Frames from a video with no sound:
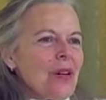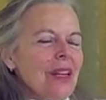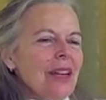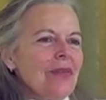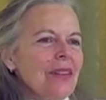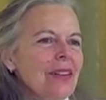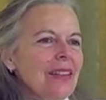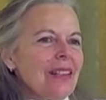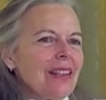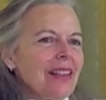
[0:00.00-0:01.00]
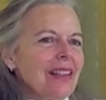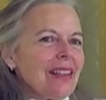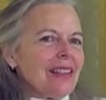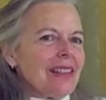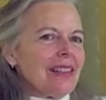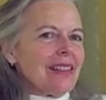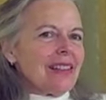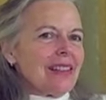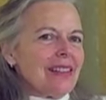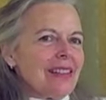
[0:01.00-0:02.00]
Whatever it
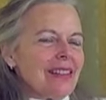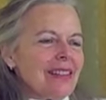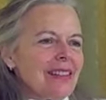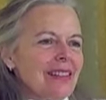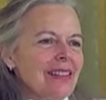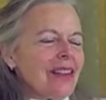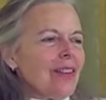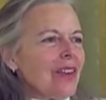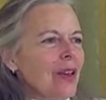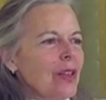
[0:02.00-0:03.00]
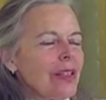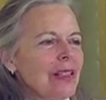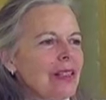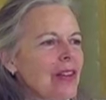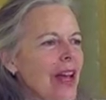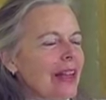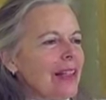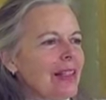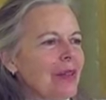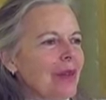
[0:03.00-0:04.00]
is, don't get
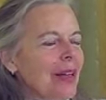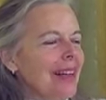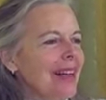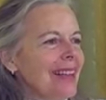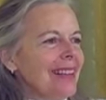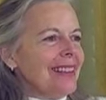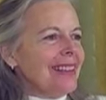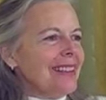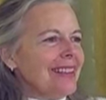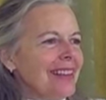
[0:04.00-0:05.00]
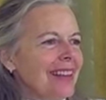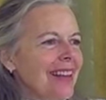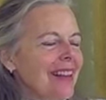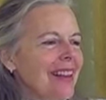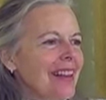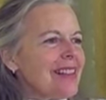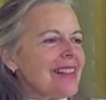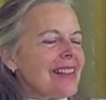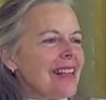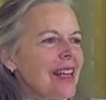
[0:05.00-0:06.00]
distracted by it.
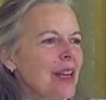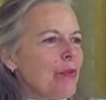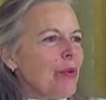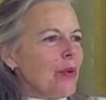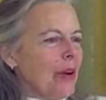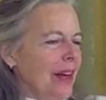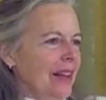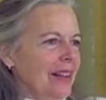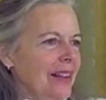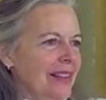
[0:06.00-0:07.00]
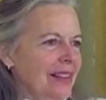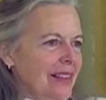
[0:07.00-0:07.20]
That's the key point.